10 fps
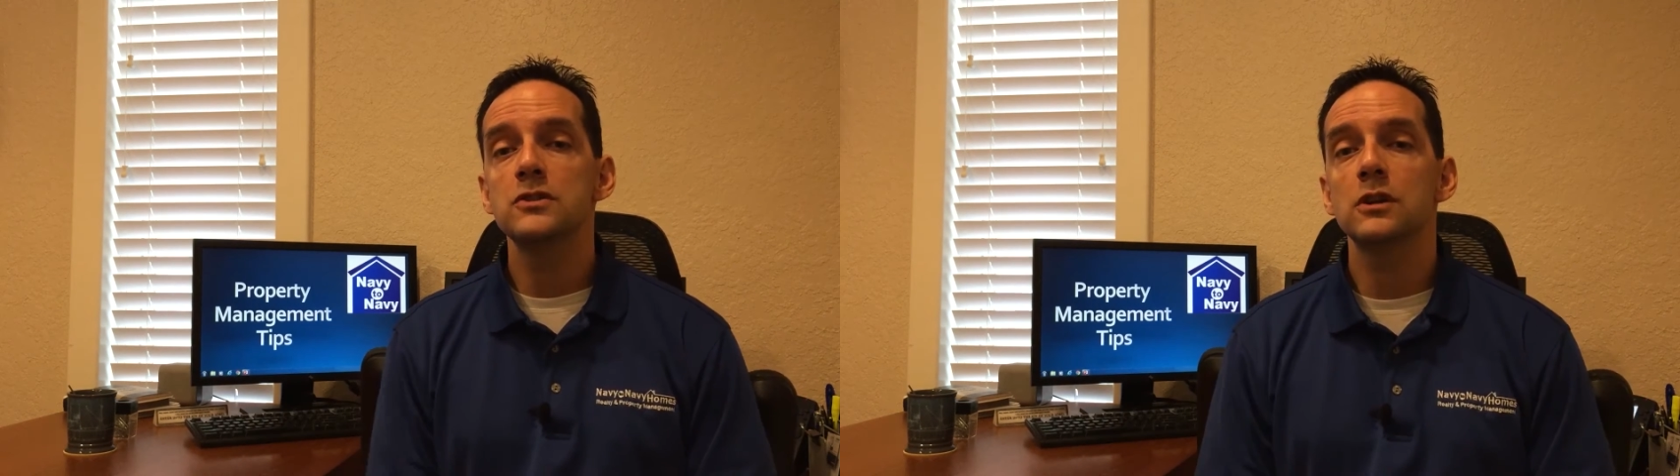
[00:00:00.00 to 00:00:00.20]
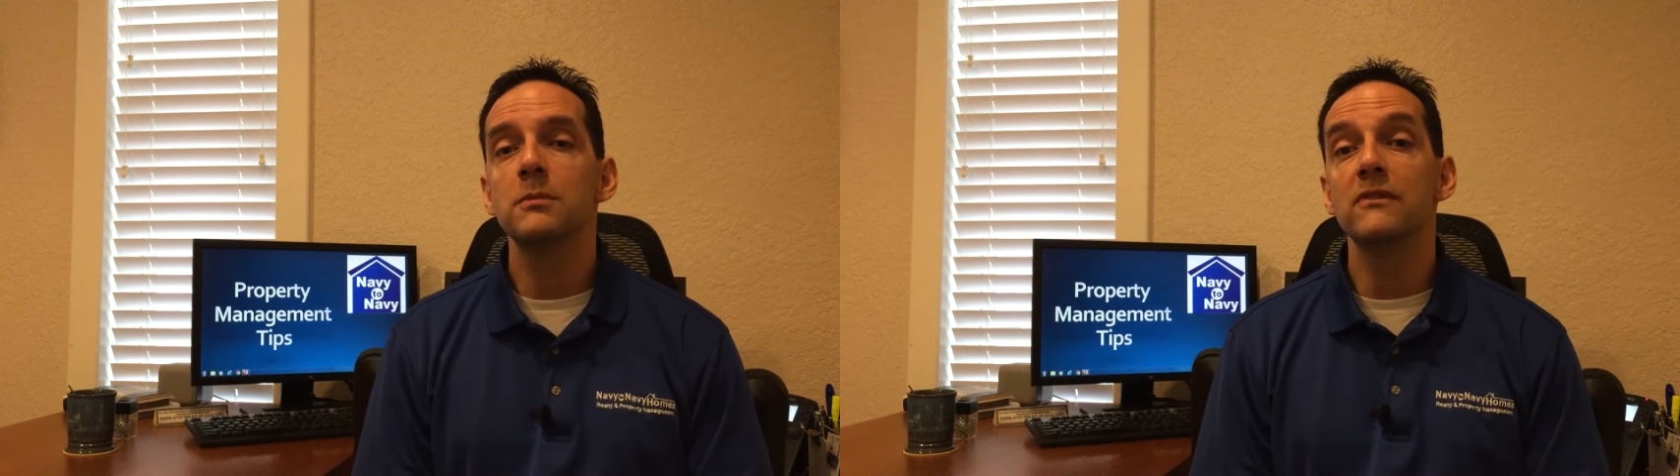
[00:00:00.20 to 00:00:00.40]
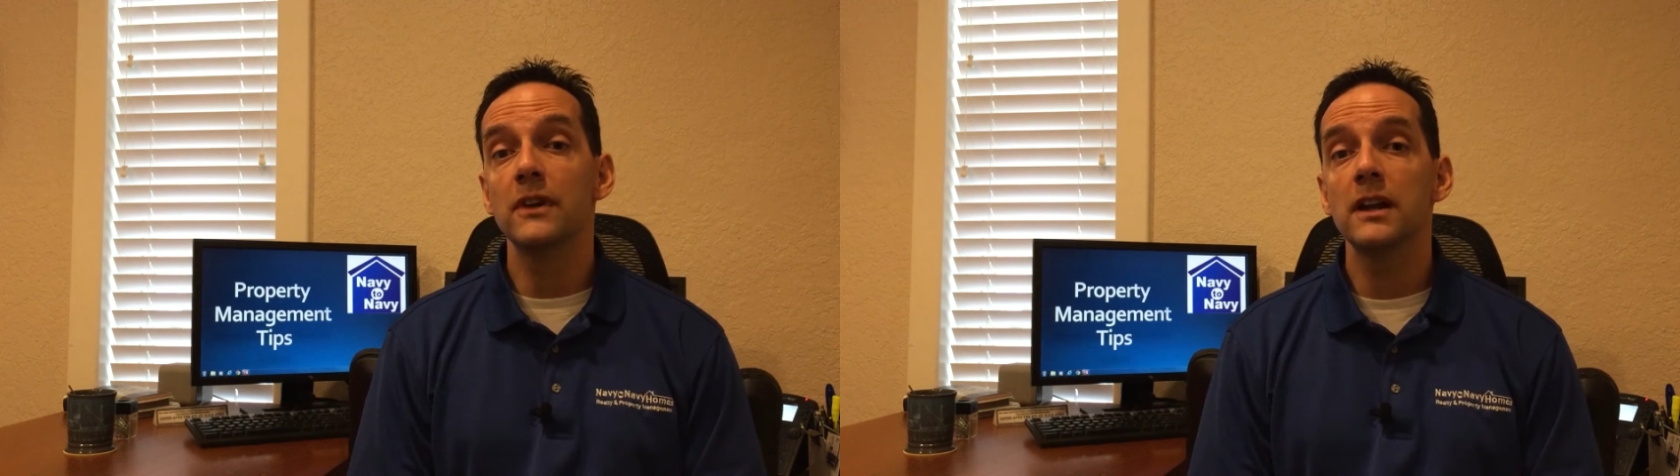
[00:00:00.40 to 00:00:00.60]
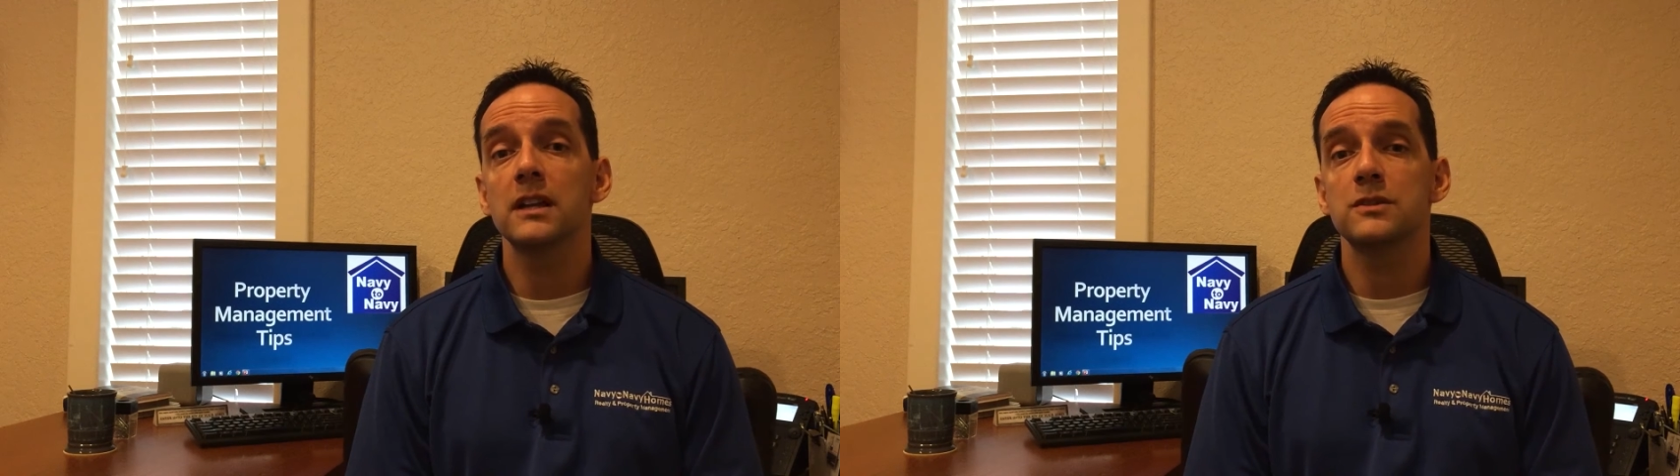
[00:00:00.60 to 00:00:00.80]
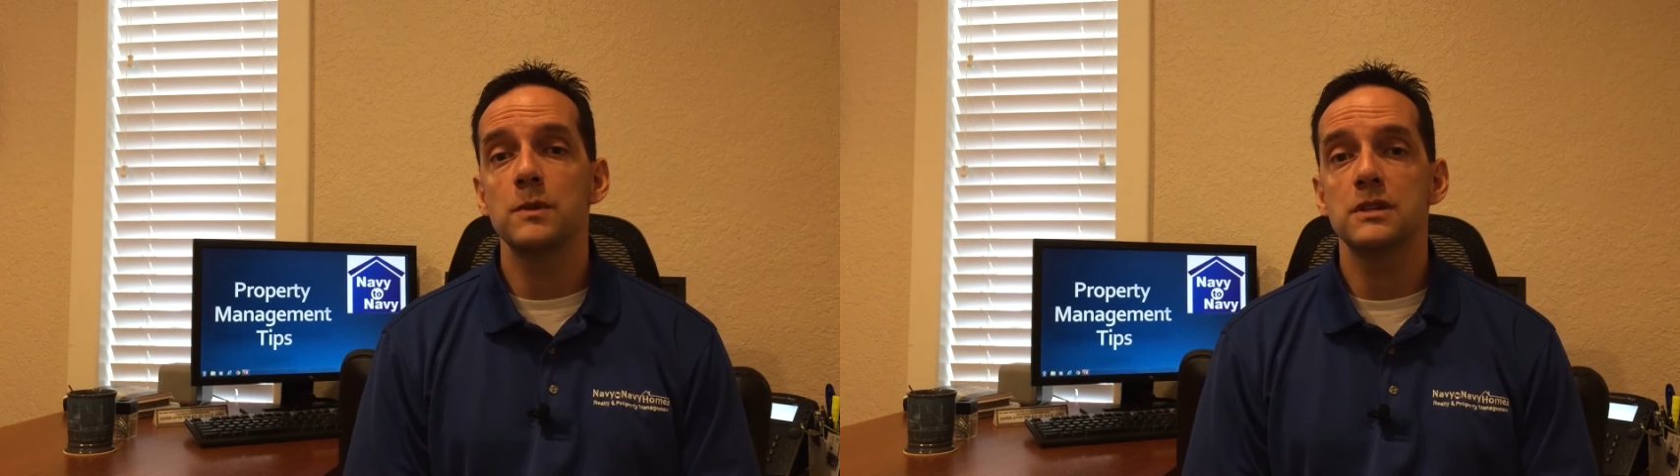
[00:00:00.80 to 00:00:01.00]
So it can be very
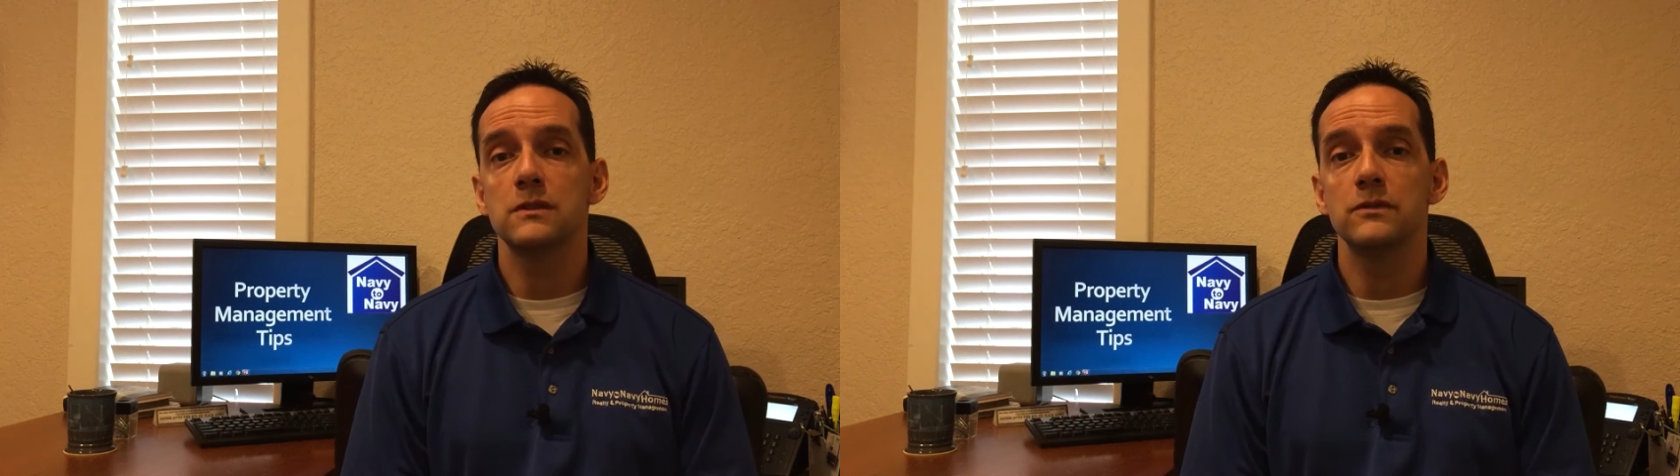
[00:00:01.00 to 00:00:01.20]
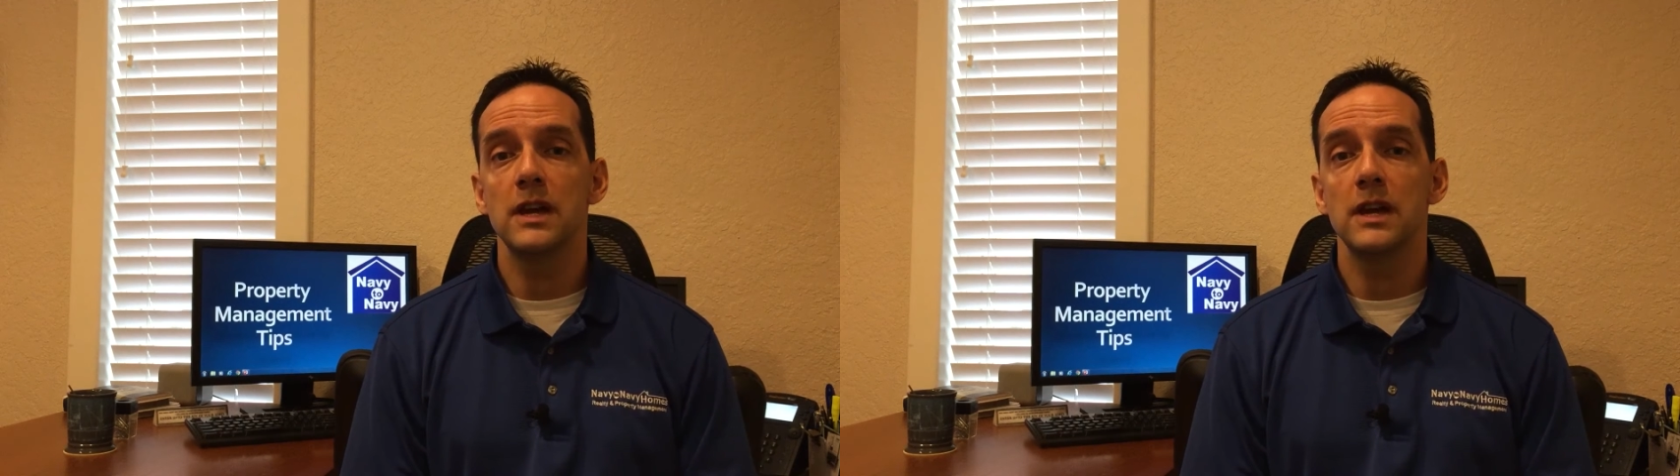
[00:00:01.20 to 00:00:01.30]
expensive